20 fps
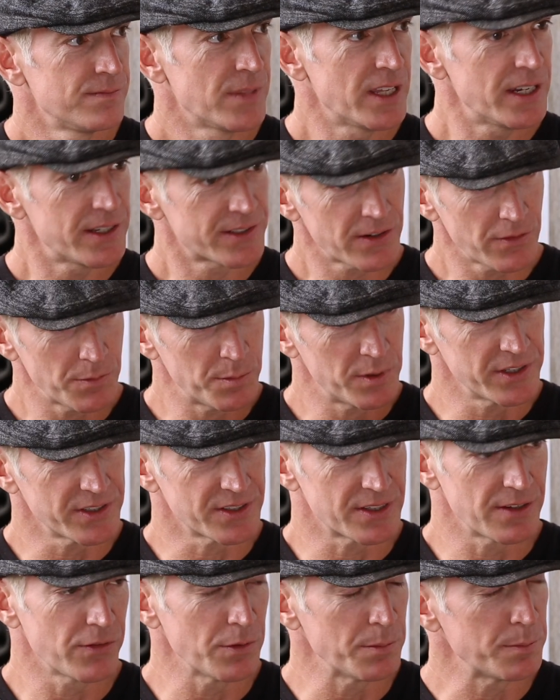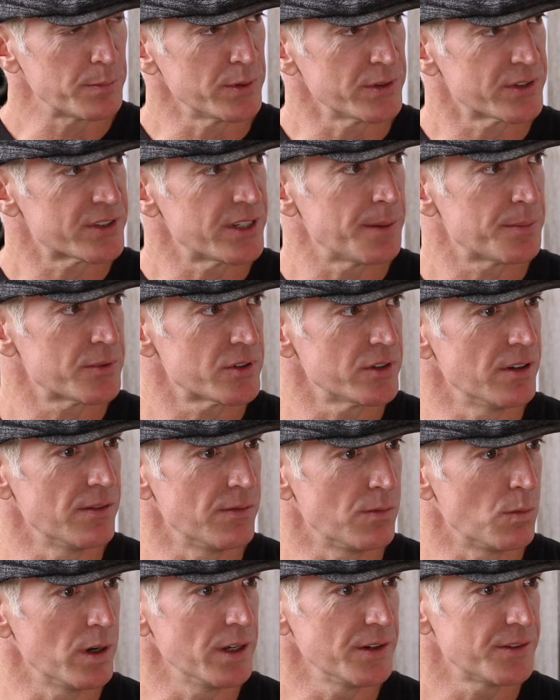And it's everybody's different perception
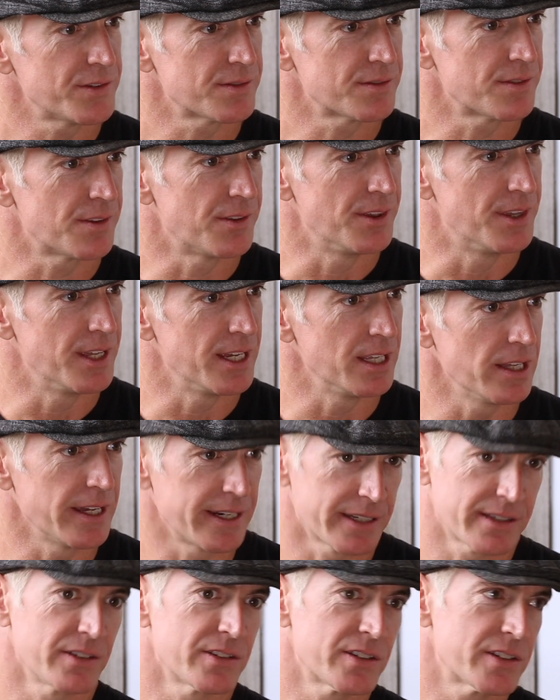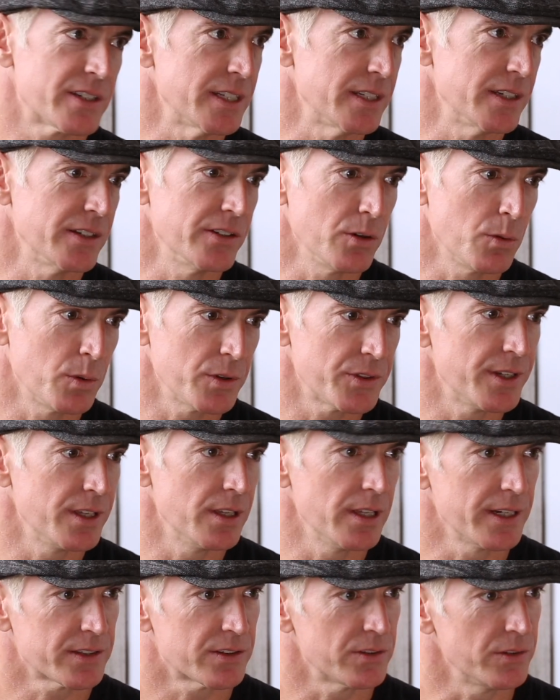of what they like to see or what they
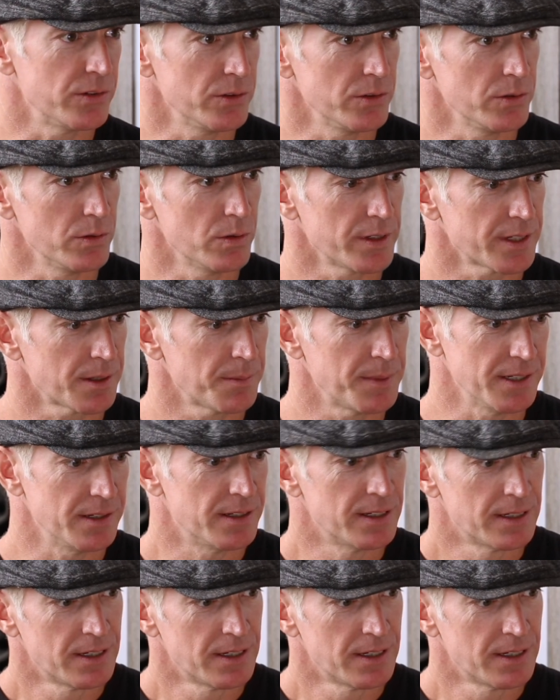like to do. Like, I mean,